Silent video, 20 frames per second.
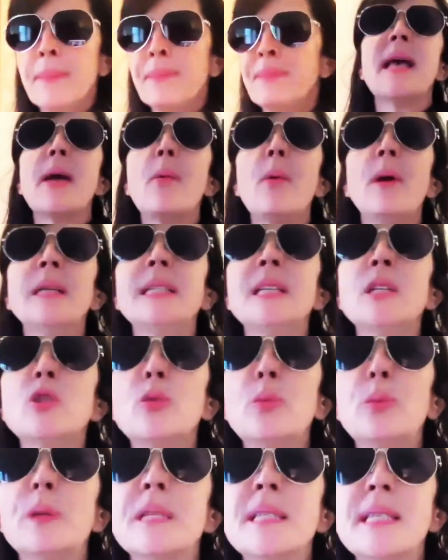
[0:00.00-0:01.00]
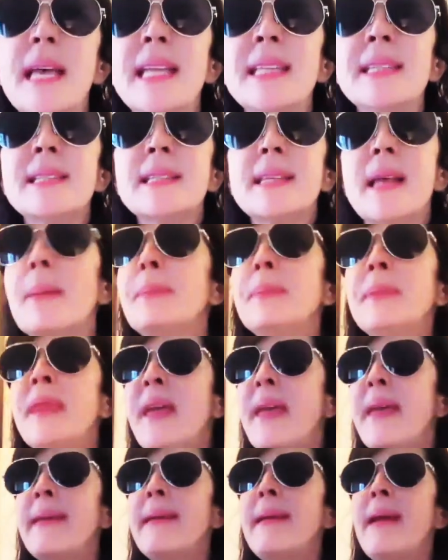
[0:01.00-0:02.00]
I wanted to present
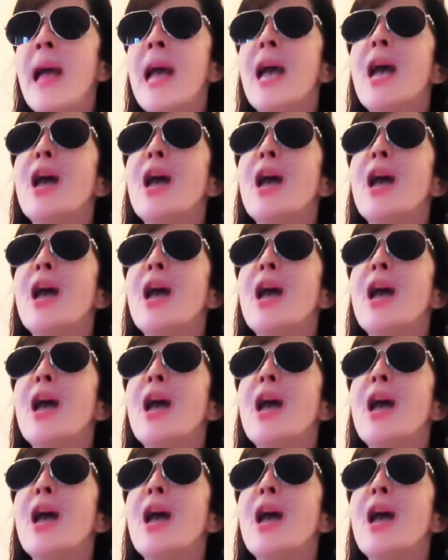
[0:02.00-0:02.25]
something